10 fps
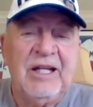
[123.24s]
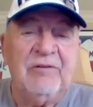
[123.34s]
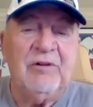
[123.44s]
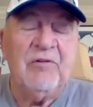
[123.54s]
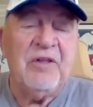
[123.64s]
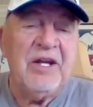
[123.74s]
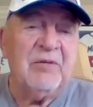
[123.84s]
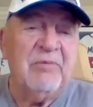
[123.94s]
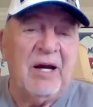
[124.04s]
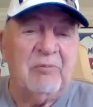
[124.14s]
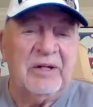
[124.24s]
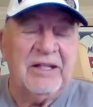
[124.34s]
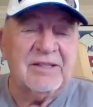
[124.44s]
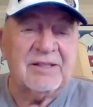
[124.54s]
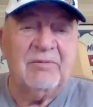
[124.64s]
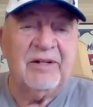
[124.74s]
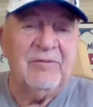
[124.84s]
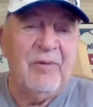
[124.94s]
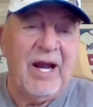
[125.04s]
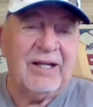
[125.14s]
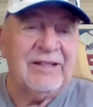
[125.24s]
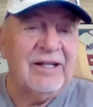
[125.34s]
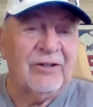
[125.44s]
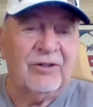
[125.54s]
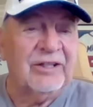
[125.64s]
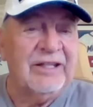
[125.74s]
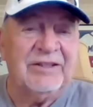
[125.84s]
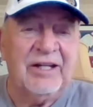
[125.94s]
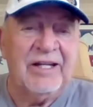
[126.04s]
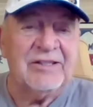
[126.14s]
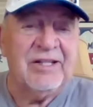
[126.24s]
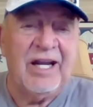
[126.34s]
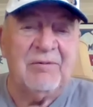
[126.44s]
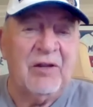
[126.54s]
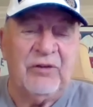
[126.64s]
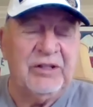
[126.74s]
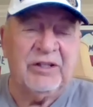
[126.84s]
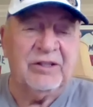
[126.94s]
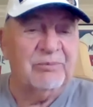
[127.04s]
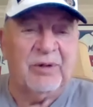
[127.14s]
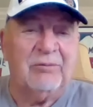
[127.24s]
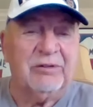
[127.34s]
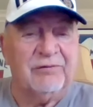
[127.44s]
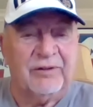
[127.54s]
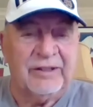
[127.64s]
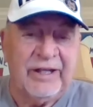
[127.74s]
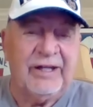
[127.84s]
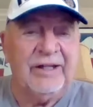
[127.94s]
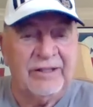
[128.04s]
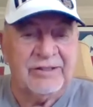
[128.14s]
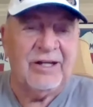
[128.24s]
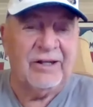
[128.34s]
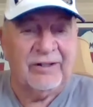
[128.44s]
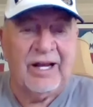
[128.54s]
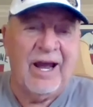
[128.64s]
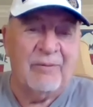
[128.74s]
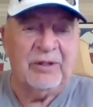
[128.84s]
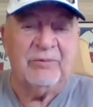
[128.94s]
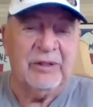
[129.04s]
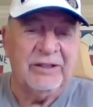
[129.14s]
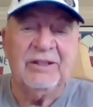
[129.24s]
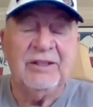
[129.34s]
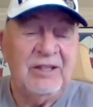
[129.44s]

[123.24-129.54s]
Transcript: even think about bringing somebody back a day early in today's game, I think you can probably forget it. It's not going to happen, but